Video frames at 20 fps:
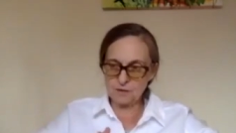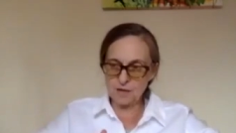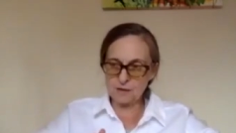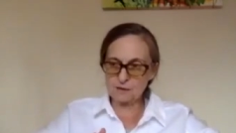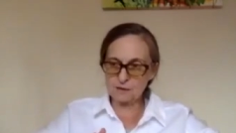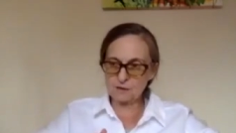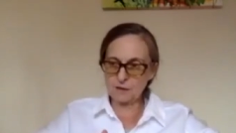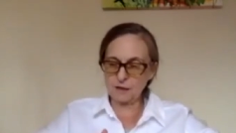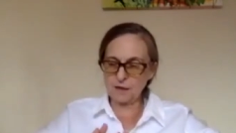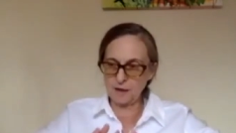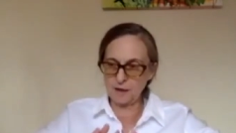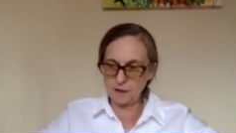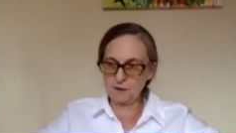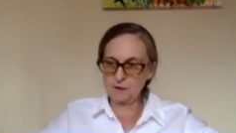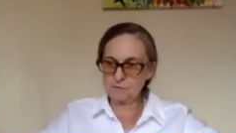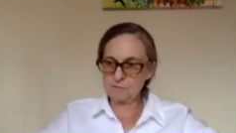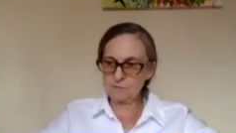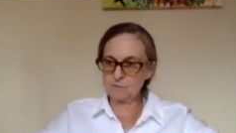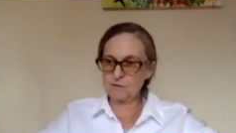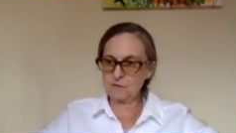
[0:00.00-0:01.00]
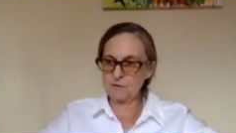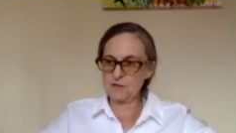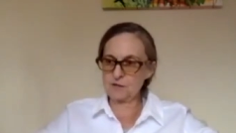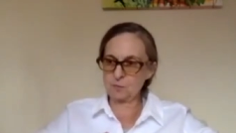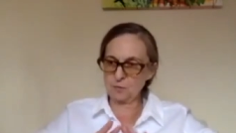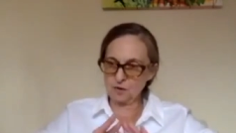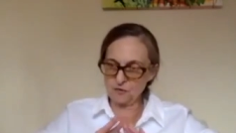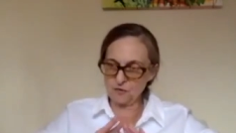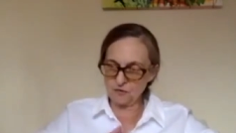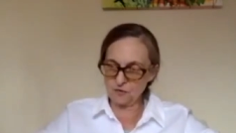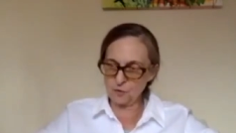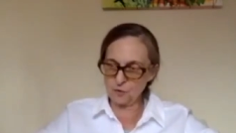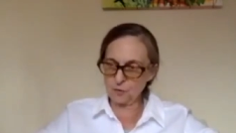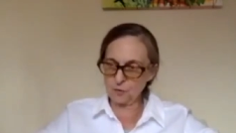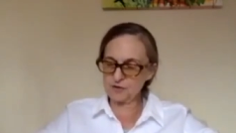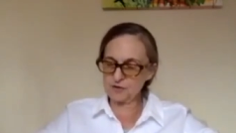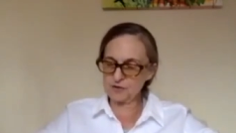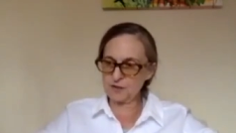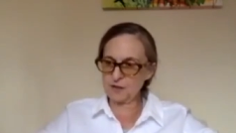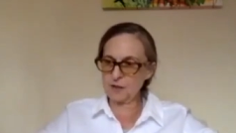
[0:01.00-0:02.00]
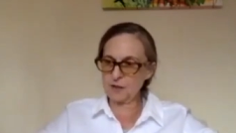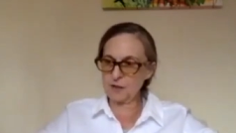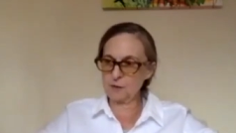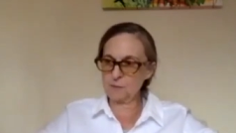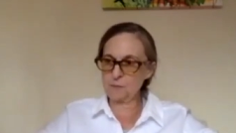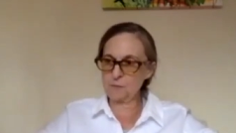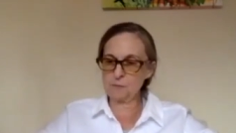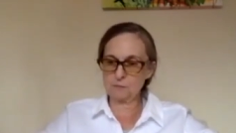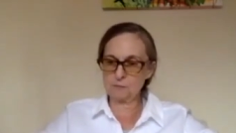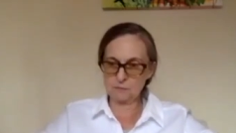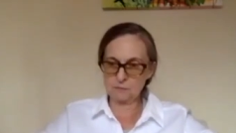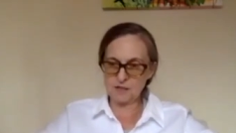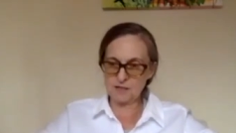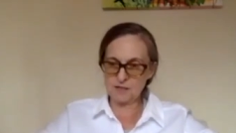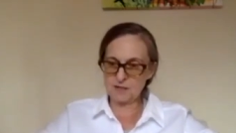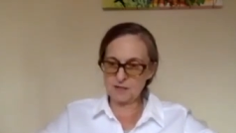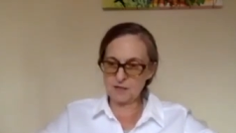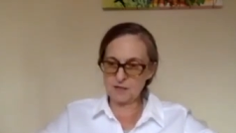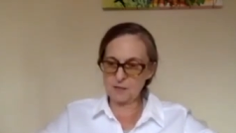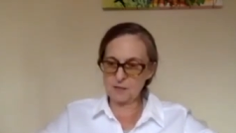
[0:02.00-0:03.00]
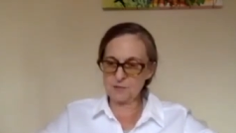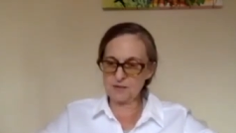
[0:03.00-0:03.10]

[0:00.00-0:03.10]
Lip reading: again, this will be the fourth time, last time in this